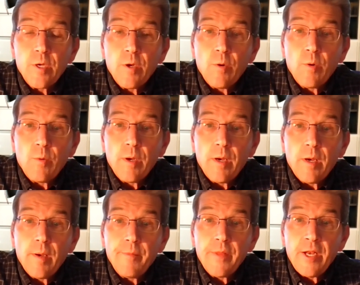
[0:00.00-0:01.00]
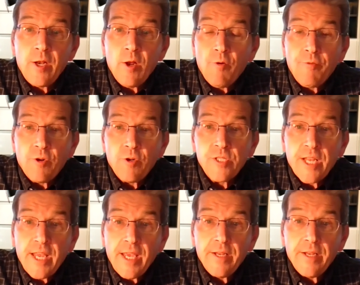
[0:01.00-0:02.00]
So they know
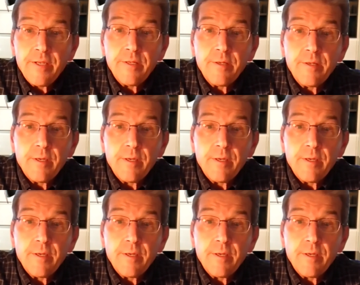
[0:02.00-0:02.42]
firsthand